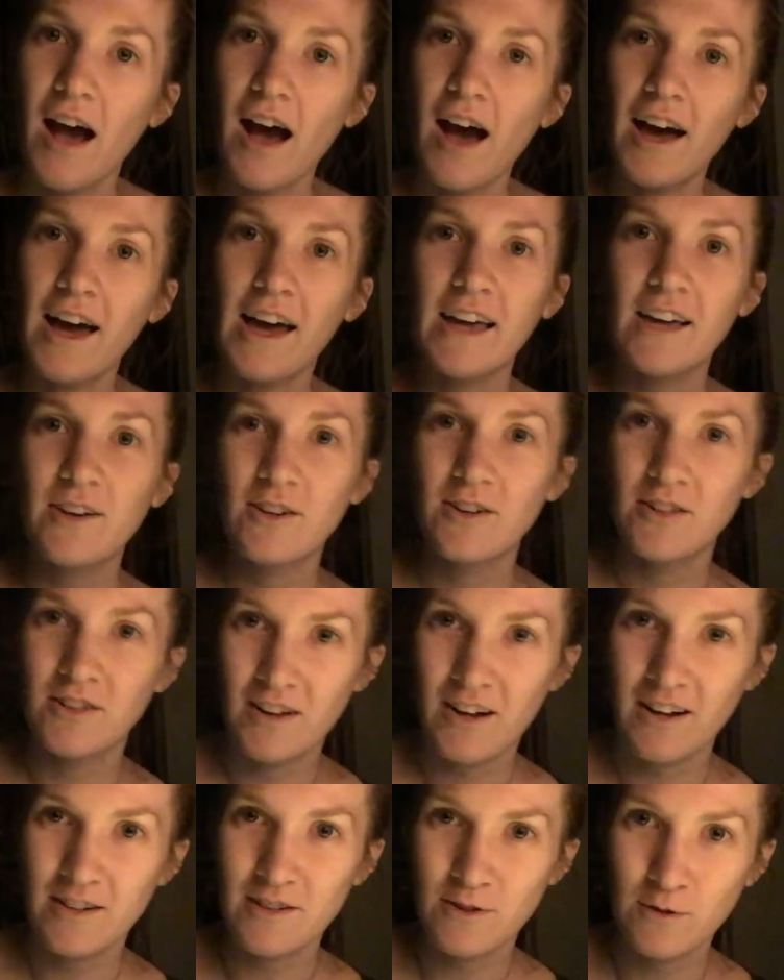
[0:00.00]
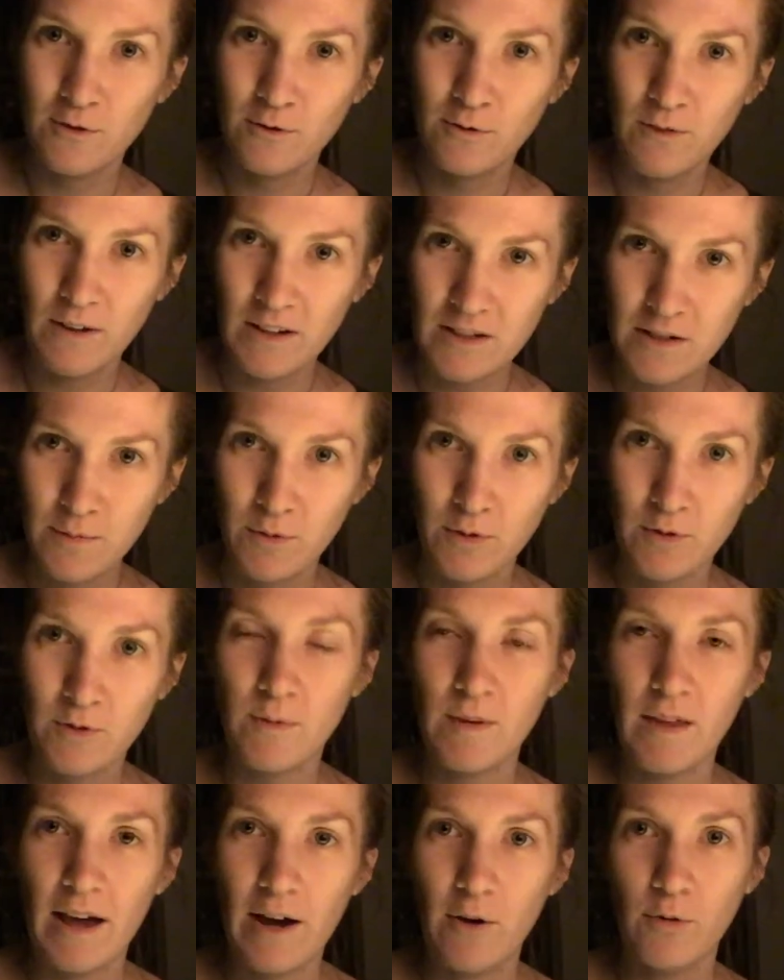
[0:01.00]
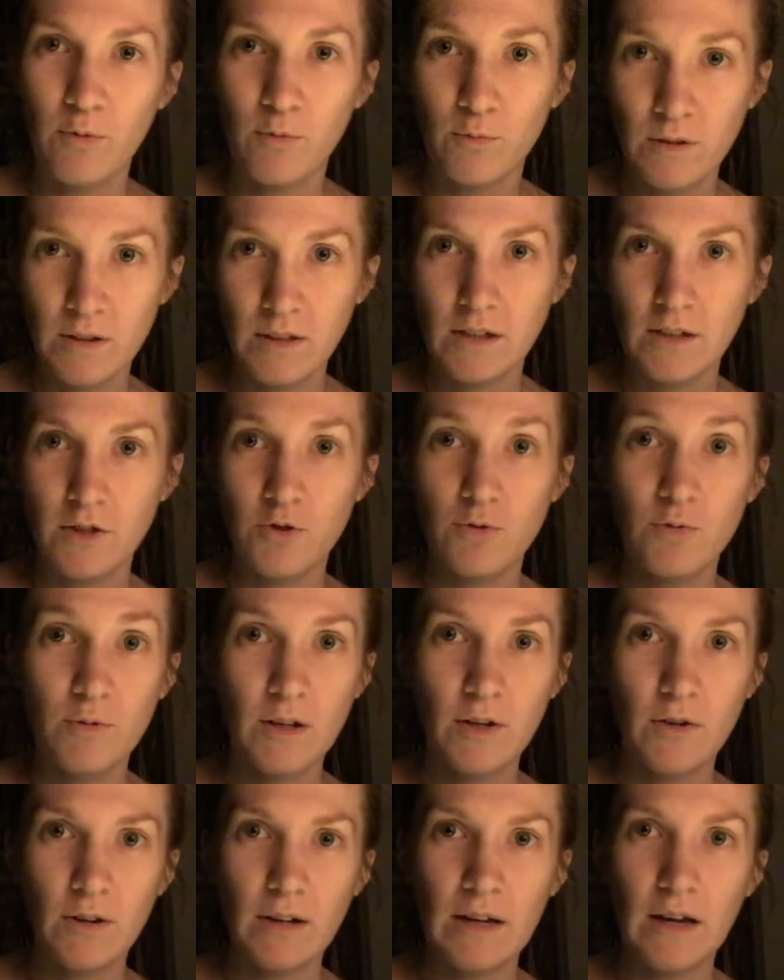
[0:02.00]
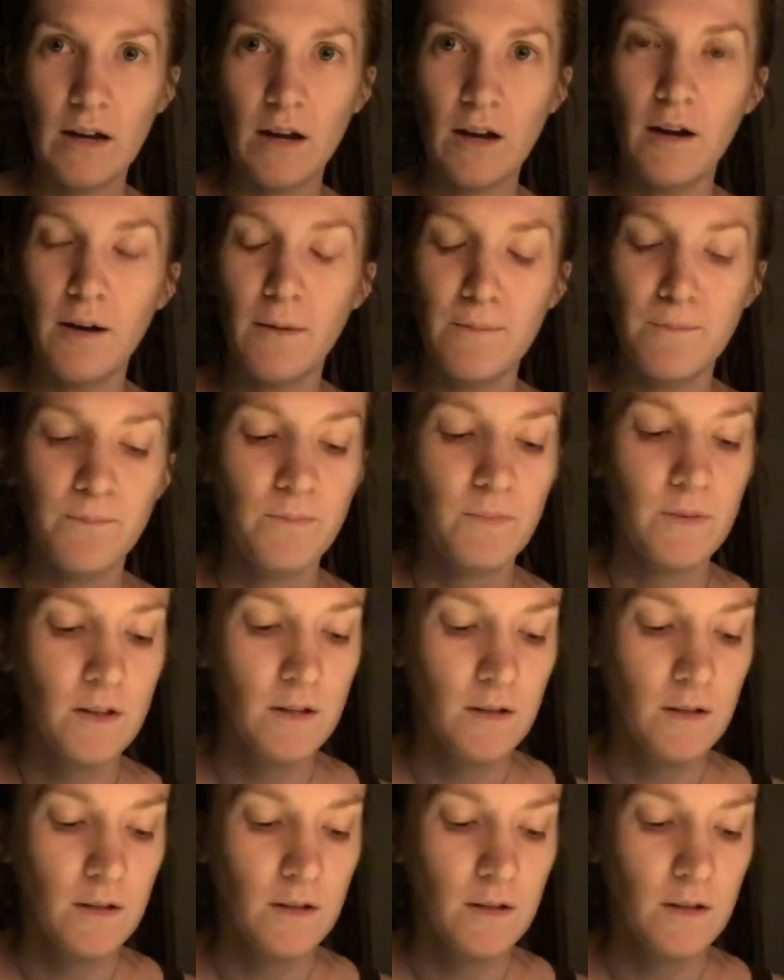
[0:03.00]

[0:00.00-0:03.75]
I could not do vegetables without really triggering um,